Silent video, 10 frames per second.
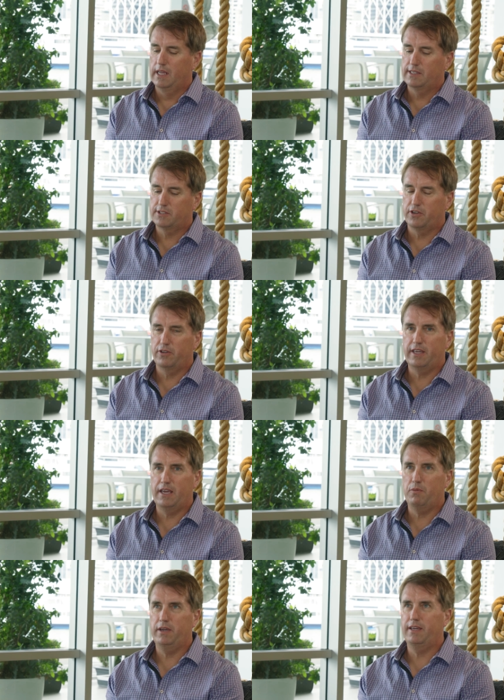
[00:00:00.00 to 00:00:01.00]
So,
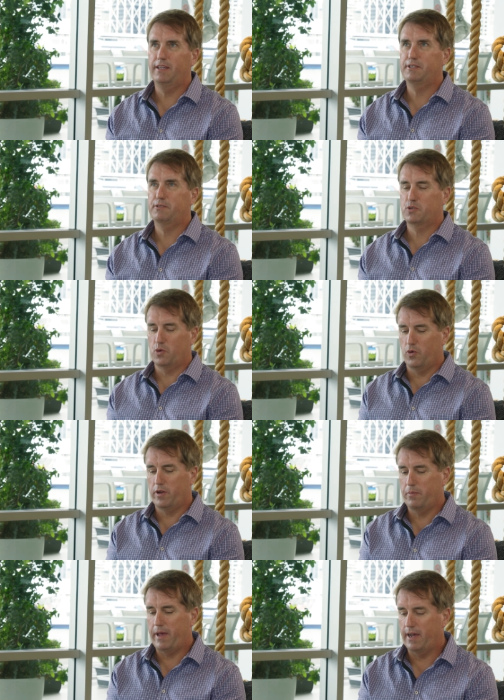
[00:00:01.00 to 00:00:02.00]
can we
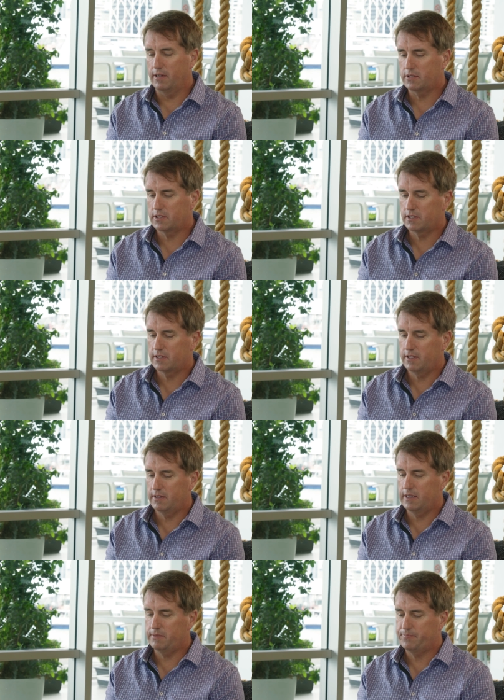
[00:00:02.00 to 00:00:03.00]
talk about
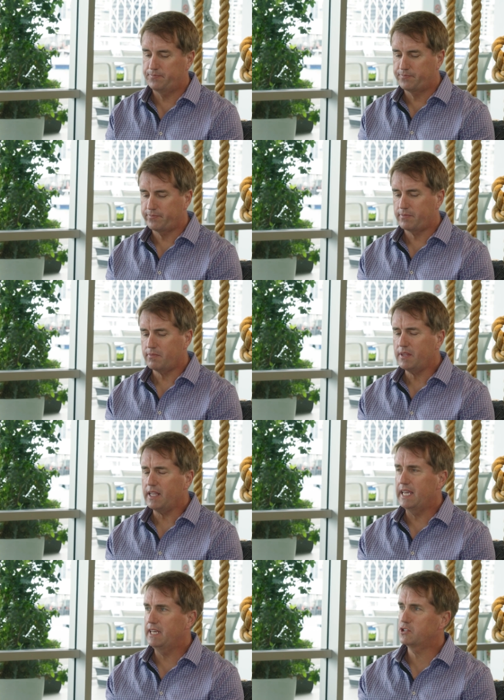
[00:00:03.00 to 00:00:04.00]

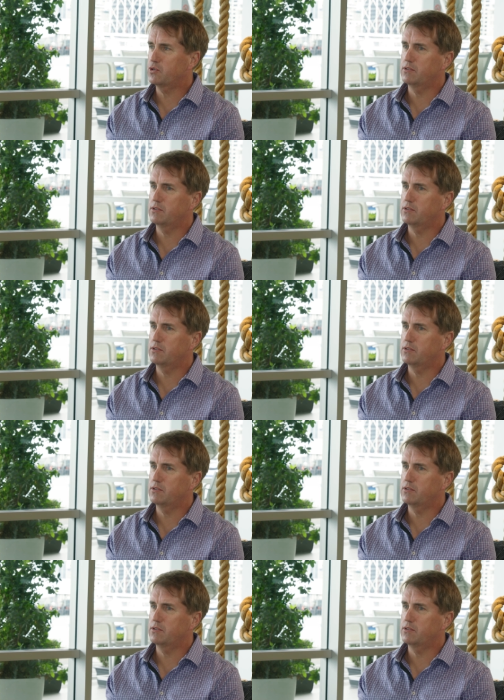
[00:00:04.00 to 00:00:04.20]
any sort